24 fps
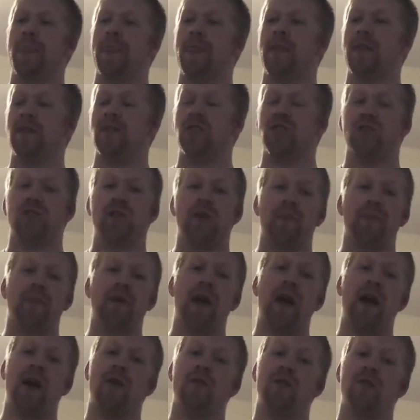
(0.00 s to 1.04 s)
strip
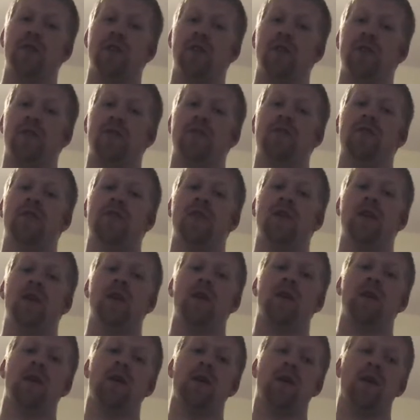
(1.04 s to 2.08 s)
down of
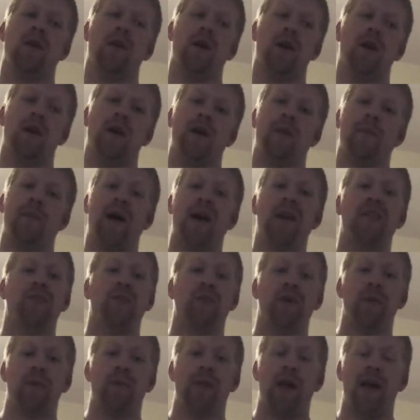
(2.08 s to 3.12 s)
my
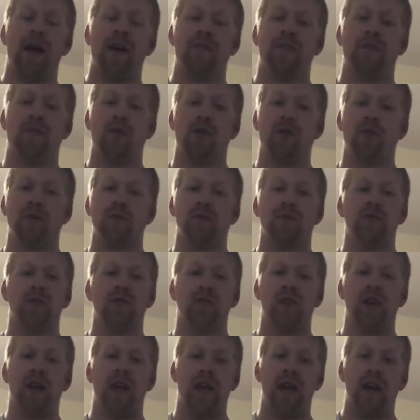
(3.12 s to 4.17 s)
3 platforms,
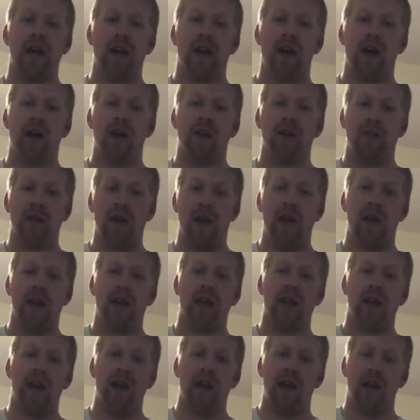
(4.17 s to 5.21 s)
the AR, the
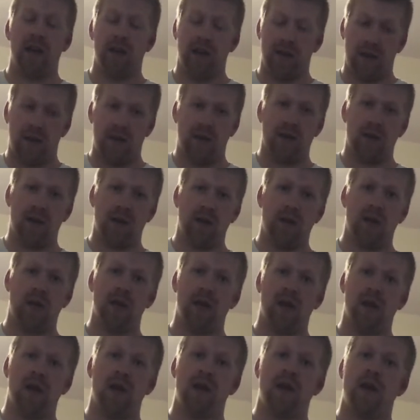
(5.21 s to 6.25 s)
AK, and
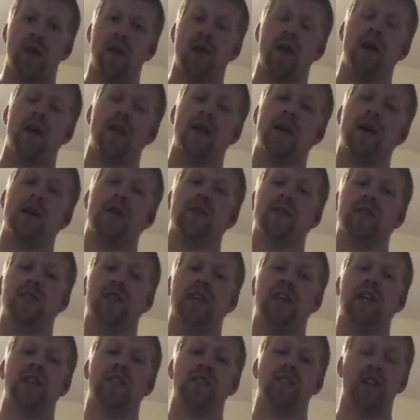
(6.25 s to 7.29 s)
now this
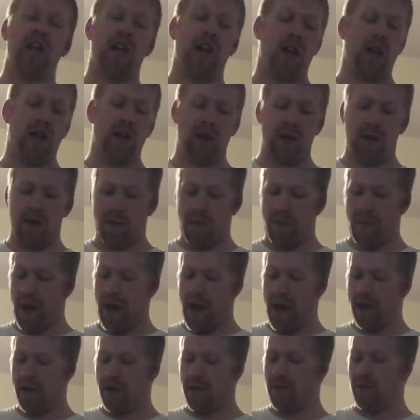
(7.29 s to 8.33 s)
HK
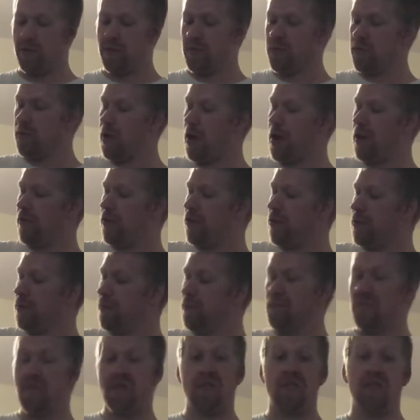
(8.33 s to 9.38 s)
pattern rifle.
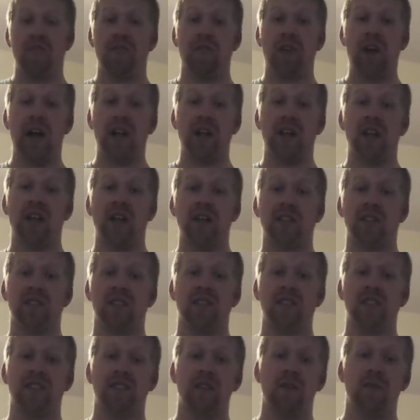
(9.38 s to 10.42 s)
If you guys like to
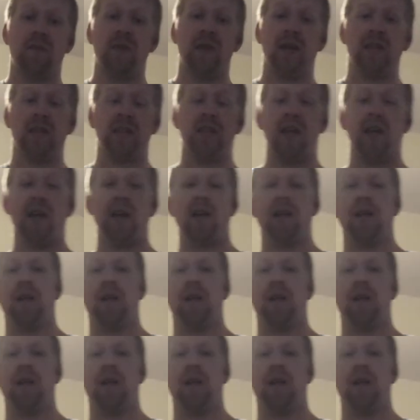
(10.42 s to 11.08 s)
see something like that,